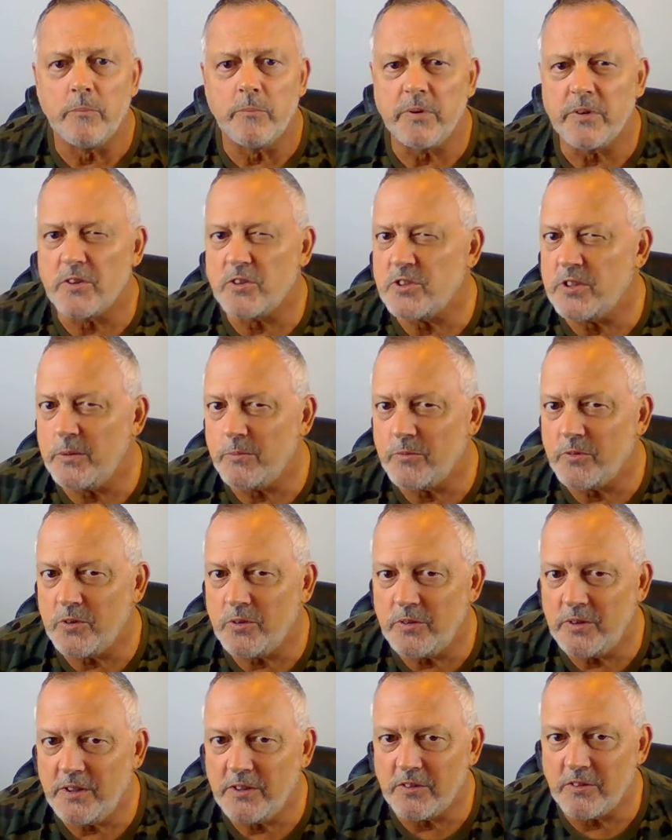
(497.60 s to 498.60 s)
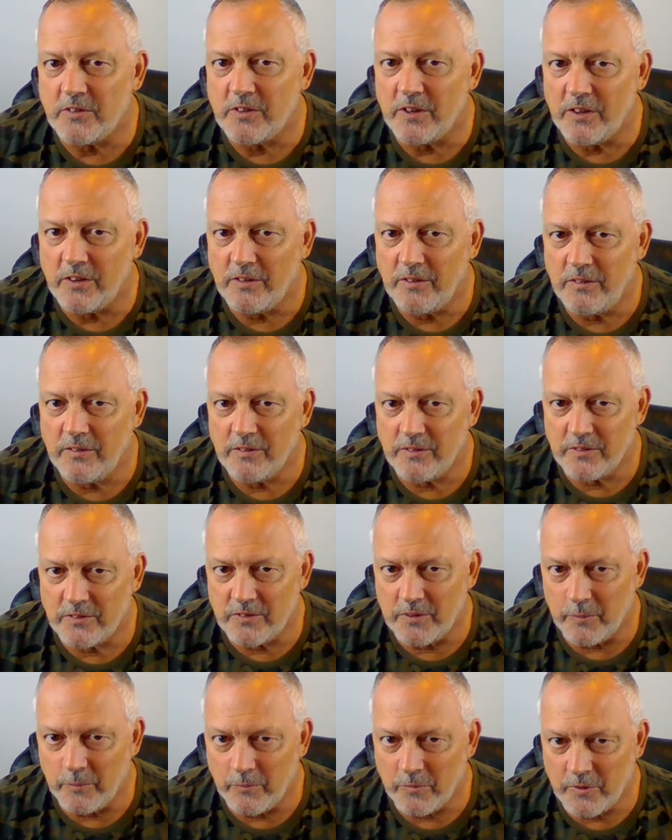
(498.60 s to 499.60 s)
But the sheep too need to take
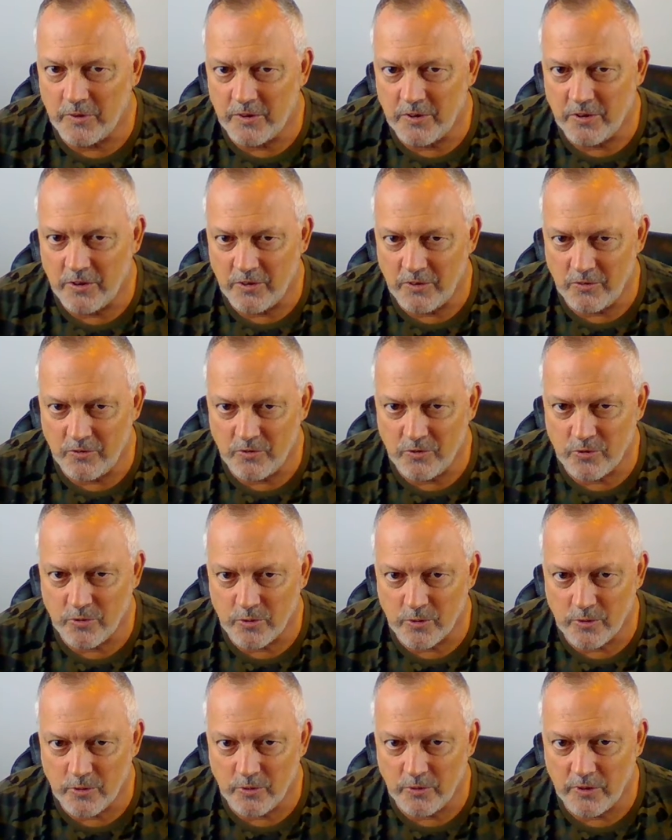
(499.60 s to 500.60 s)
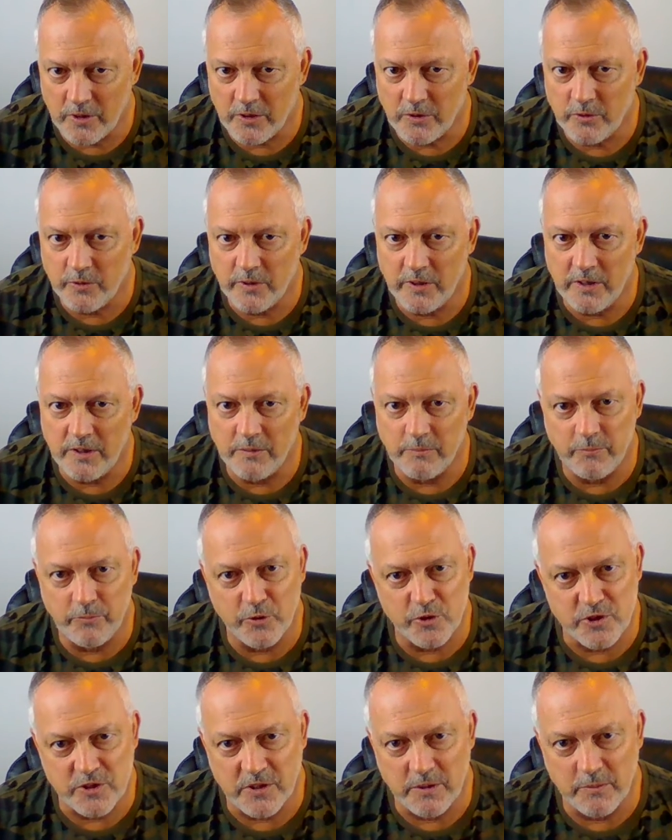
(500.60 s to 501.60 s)
some control, not only in
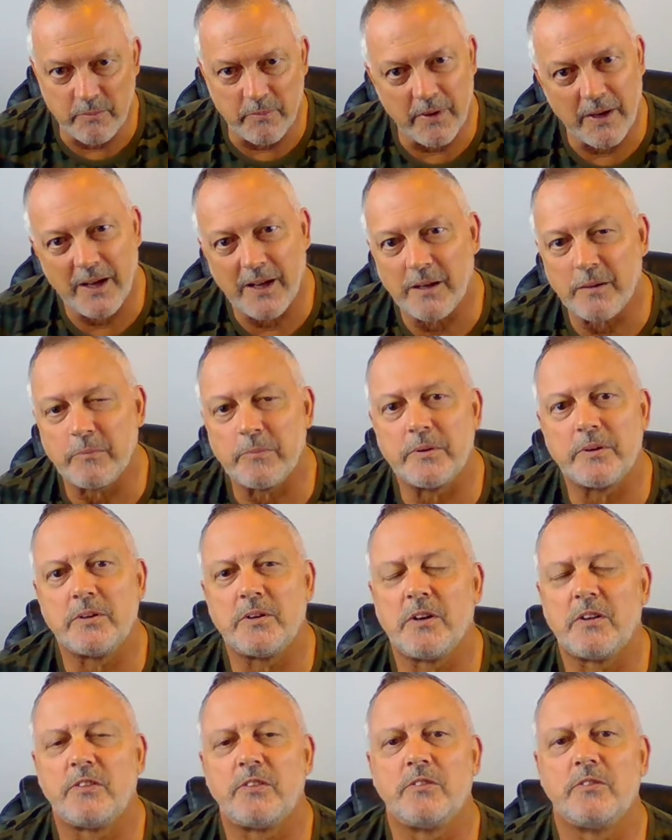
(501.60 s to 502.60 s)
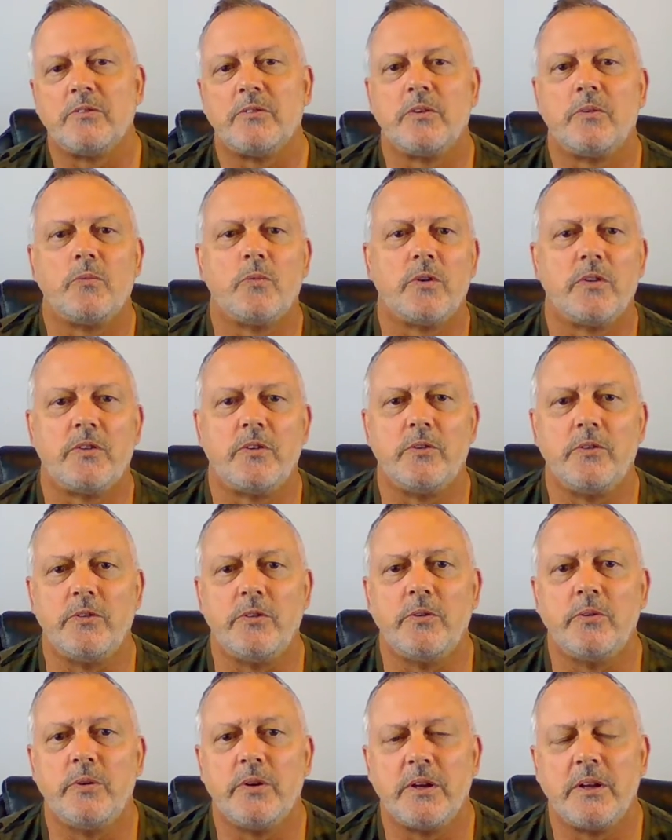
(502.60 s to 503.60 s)
pushing back, but also in what they're
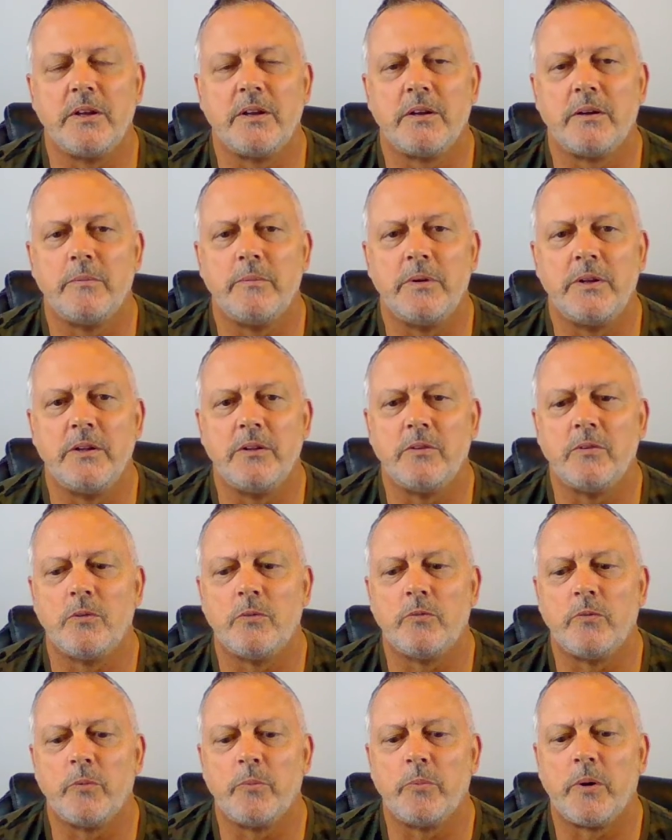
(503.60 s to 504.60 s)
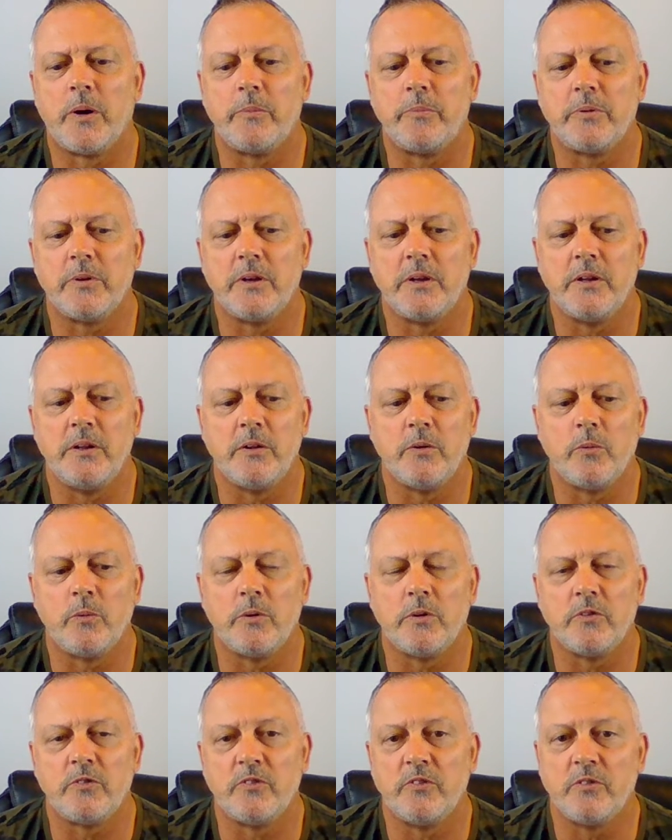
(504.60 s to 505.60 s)
doing. I mean, overpopulating the
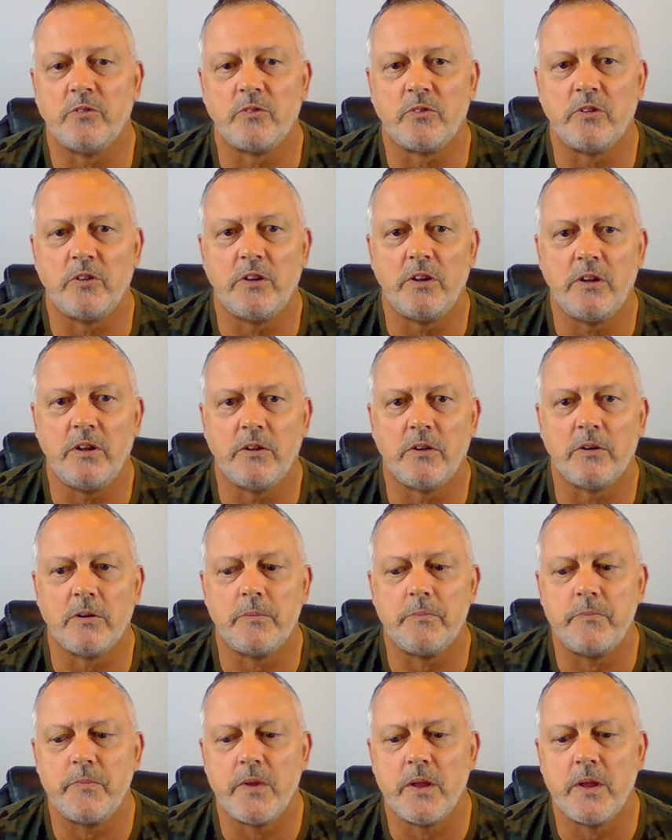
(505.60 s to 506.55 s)
world's no good either.